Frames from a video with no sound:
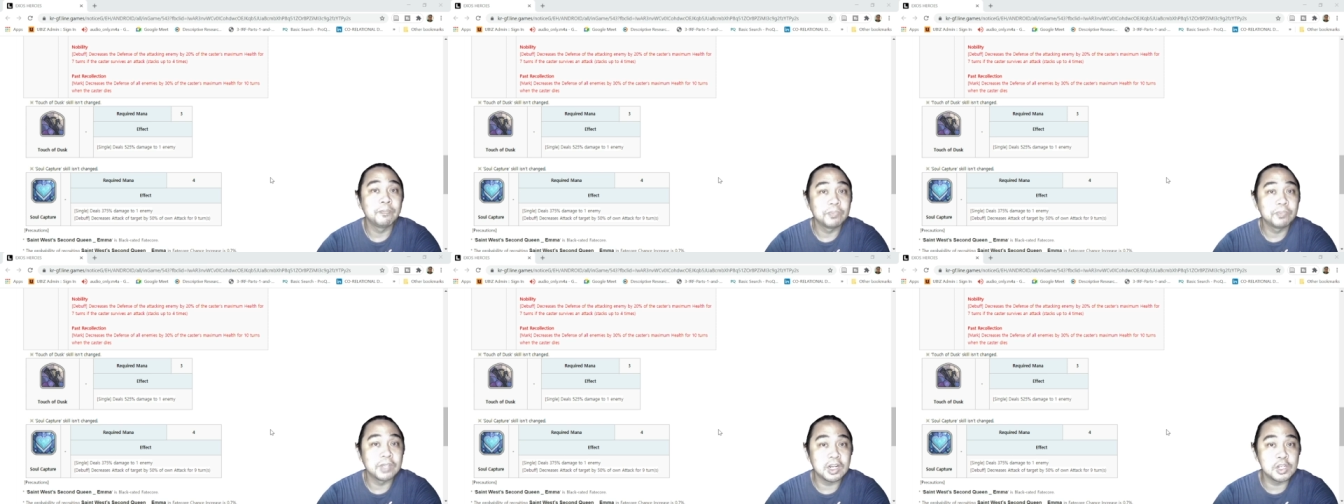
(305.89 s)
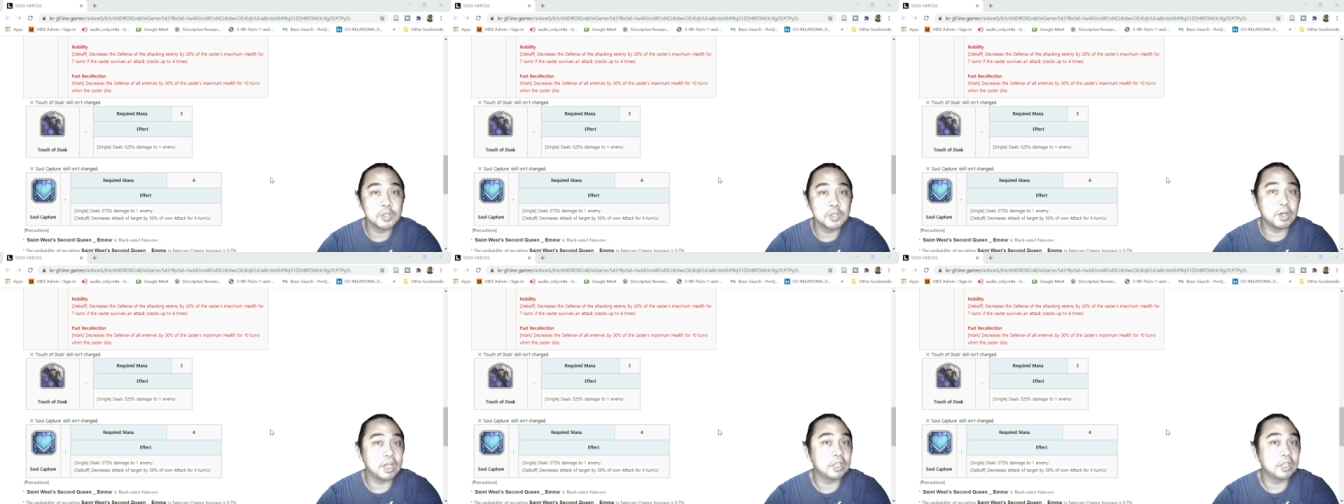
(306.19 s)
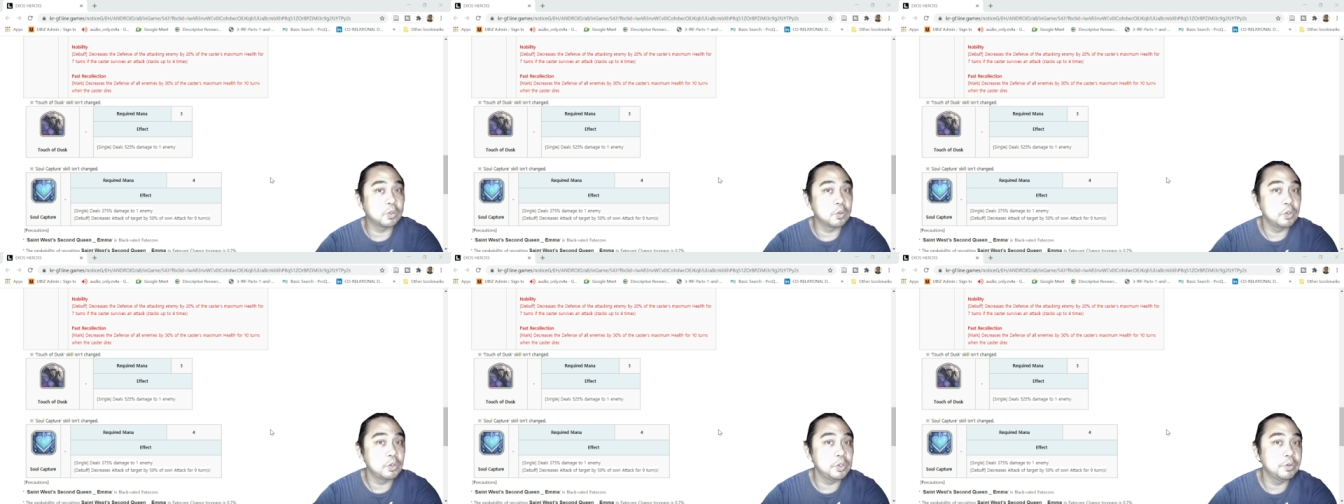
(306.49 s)
That is why I
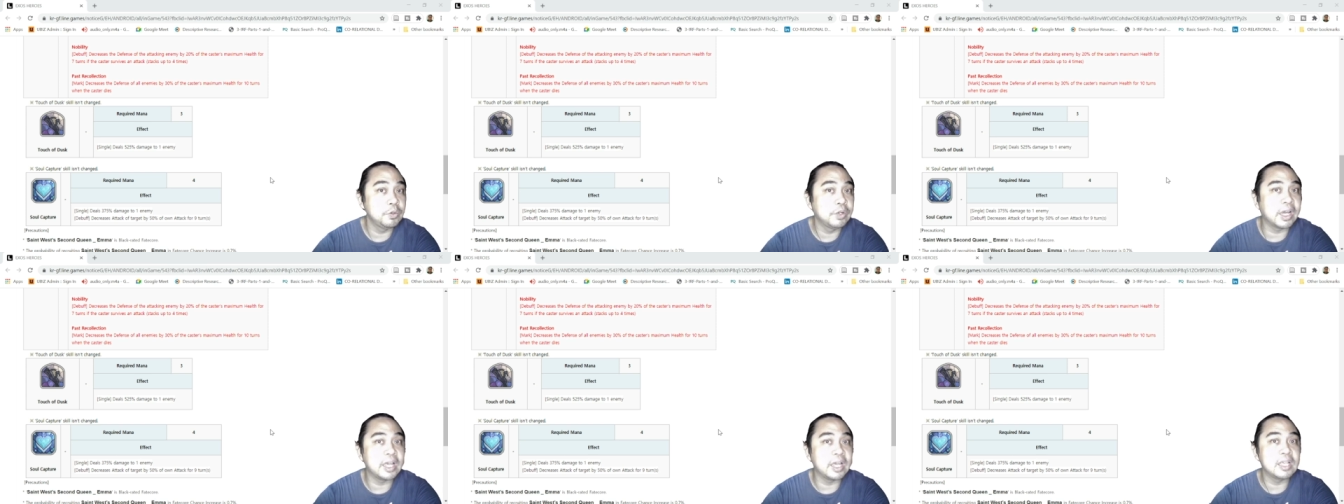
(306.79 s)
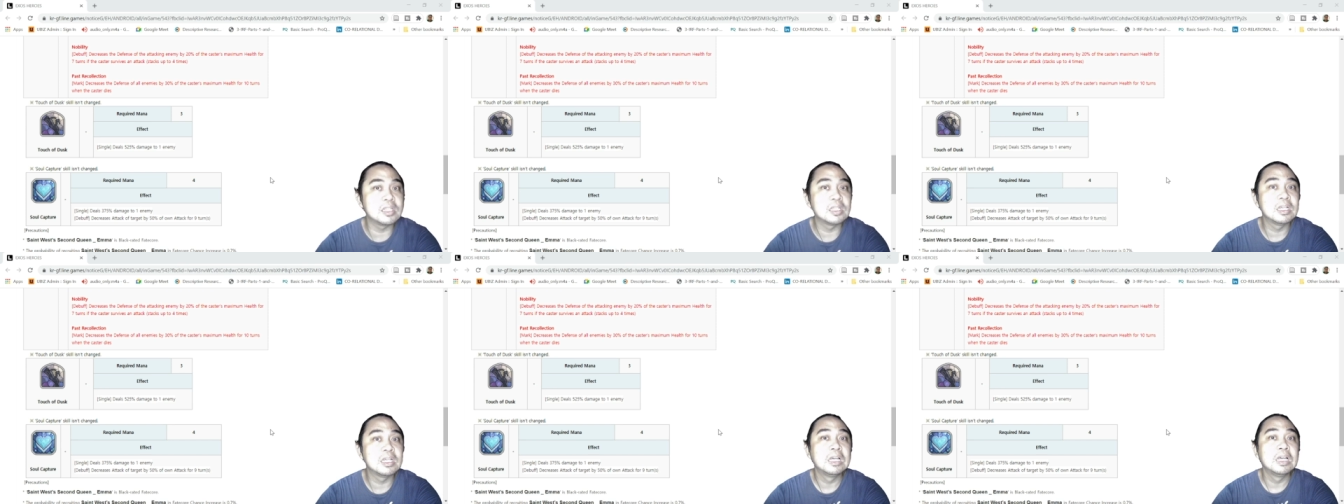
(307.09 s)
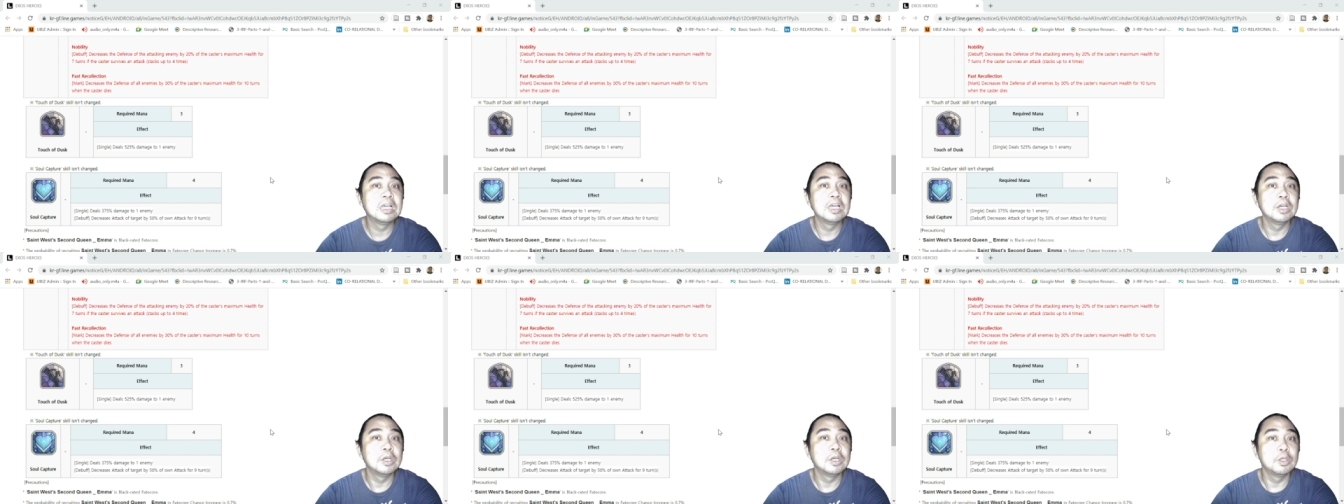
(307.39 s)
told you guys
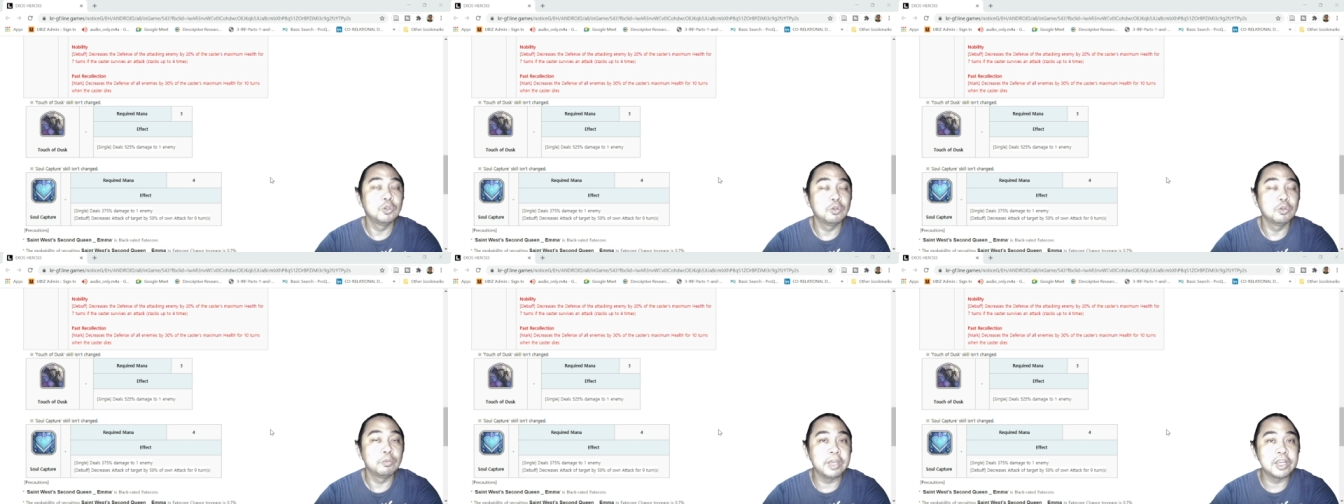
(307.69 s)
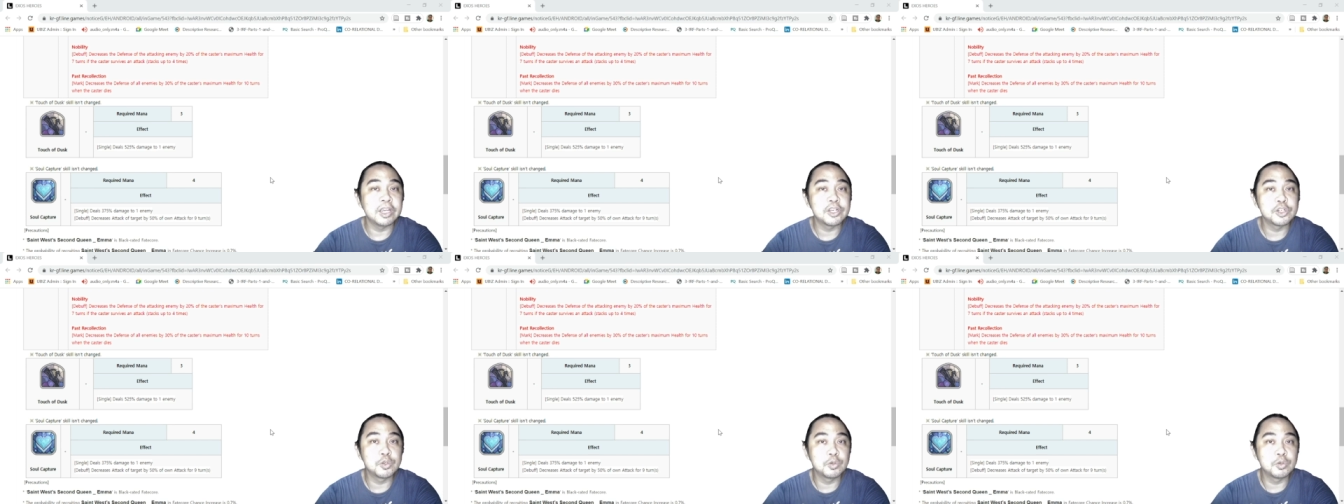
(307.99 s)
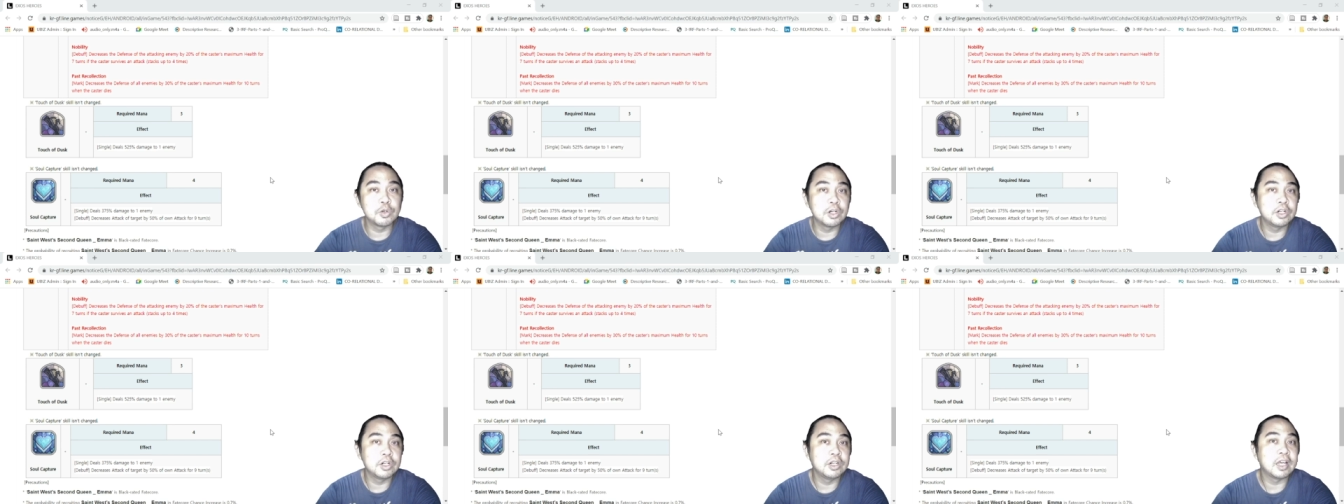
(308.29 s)
to make
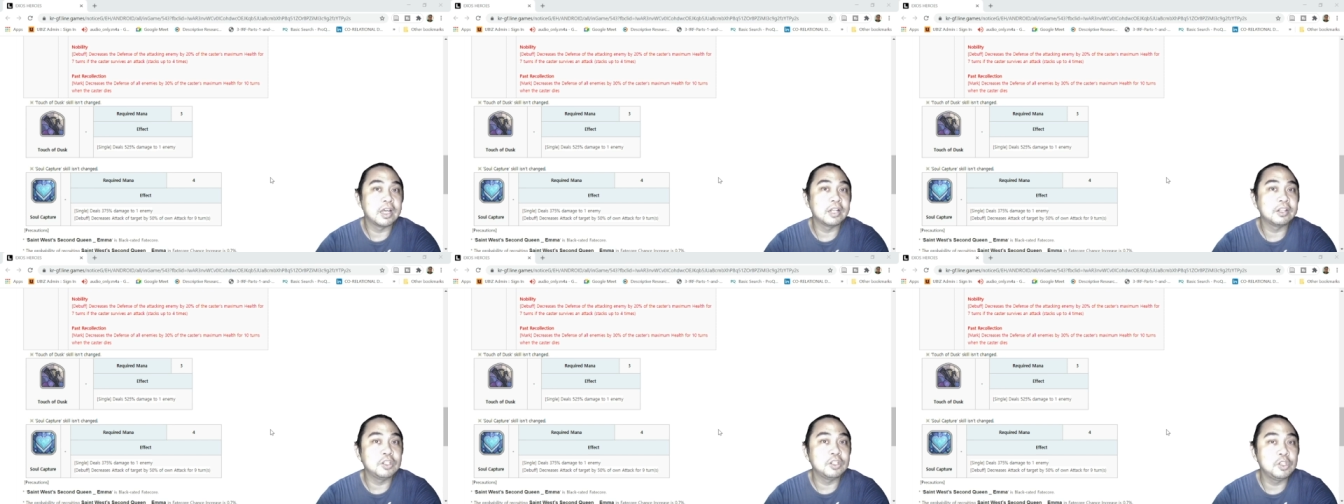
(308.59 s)
sure that